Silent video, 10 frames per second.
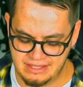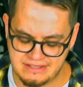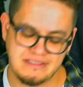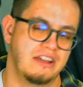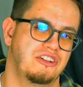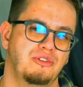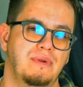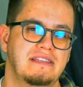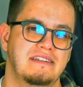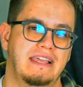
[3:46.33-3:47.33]
that's not a good
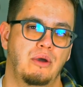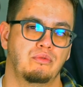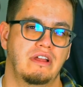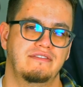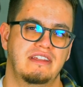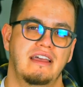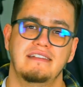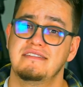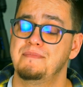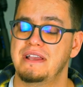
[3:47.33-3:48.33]
reason to get rid of it,
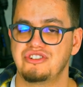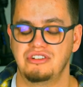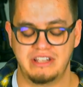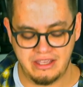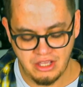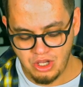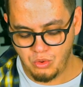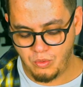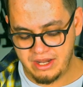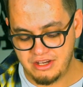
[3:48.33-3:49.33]
especially
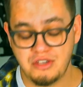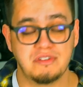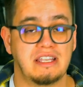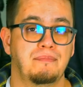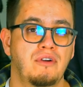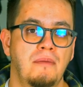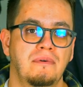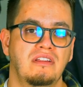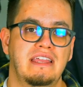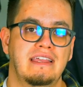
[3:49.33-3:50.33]
when using it
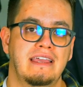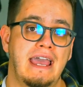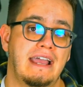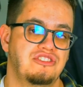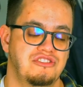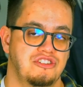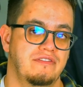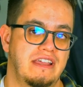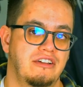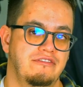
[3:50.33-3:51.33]
properly can actually
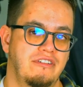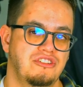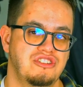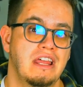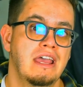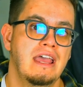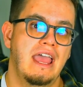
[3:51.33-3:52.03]
serve a good function,